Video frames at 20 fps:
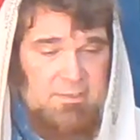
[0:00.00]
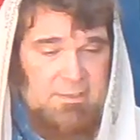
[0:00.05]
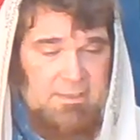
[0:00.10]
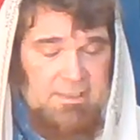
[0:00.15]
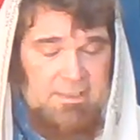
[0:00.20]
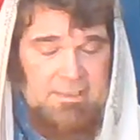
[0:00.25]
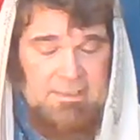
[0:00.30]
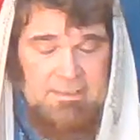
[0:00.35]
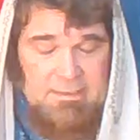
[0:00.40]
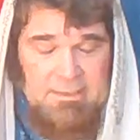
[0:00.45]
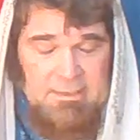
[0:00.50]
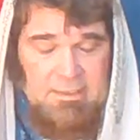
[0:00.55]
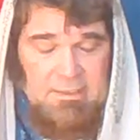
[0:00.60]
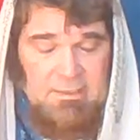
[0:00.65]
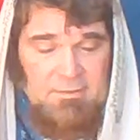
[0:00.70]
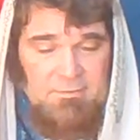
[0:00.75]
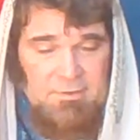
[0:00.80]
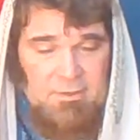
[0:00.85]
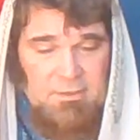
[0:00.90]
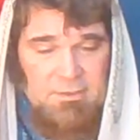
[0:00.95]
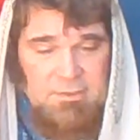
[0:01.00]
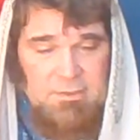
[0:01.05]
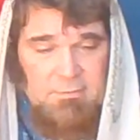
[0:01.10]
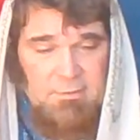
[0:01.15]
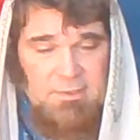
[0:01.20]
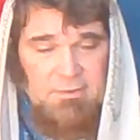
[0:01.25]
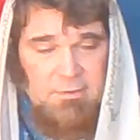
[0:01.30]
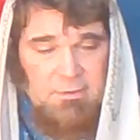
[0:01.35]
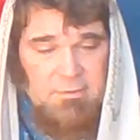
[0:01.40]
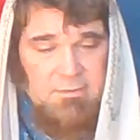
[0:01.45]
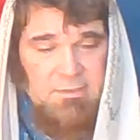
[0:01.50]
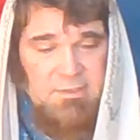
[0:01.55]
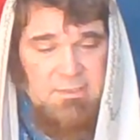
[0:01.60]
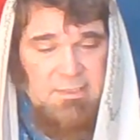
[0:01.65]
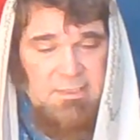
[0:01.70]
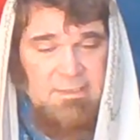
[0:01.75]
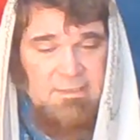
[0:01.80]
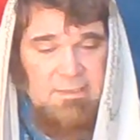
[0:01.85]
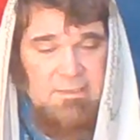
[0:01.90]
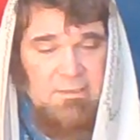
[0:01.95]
in that that are doing those things.